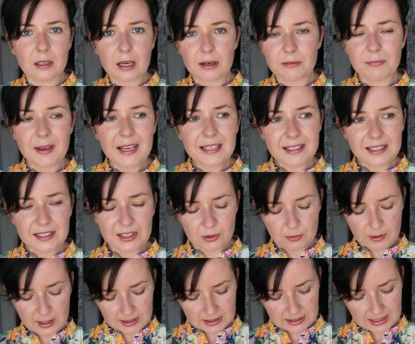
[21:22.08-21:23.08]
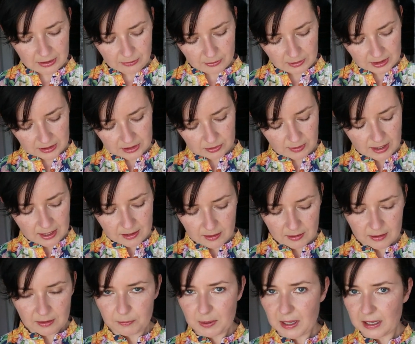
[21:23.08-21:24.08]
I've made this twice now and I swear
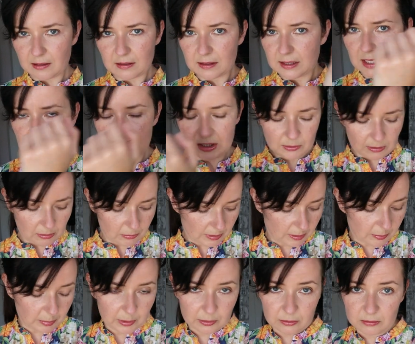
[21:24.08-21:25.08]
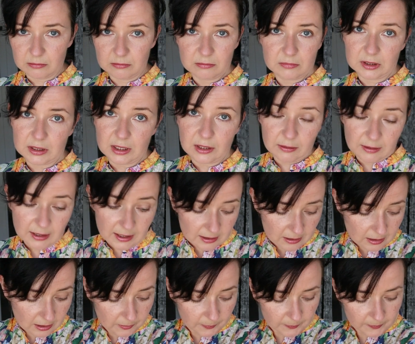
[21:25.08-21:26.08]
that the pattern says do it with a button, so I
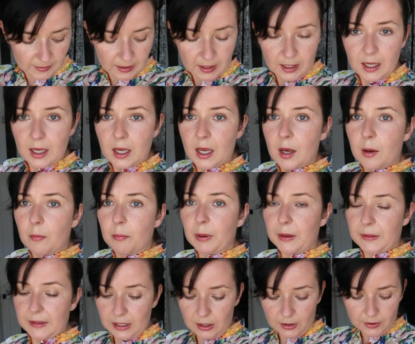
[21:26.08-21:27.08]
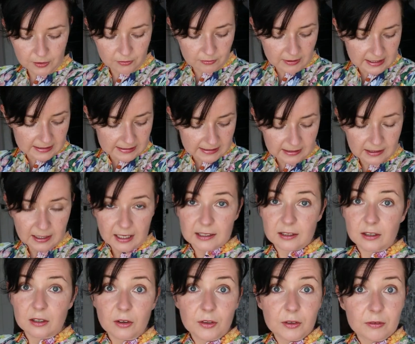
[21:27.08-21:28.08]
don't know. But the other reason,
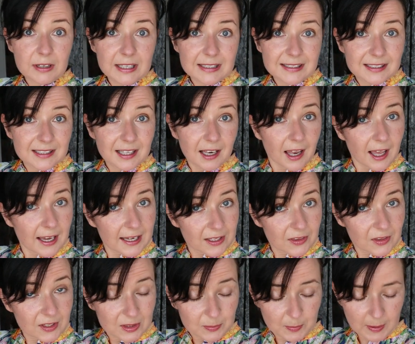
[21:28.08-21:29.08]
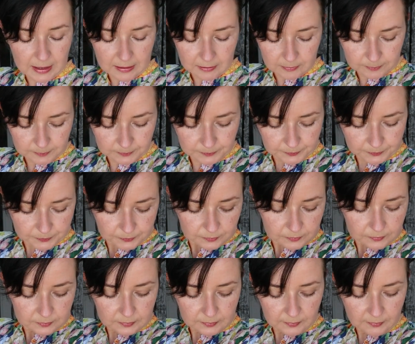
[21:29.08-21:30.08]
and another reason to like this pattern,
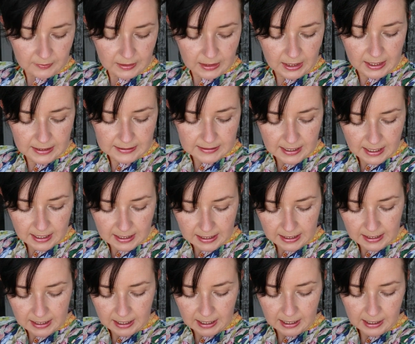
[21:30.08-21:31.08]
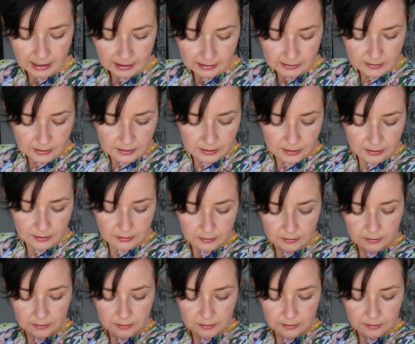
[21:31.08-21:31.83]
is that it has,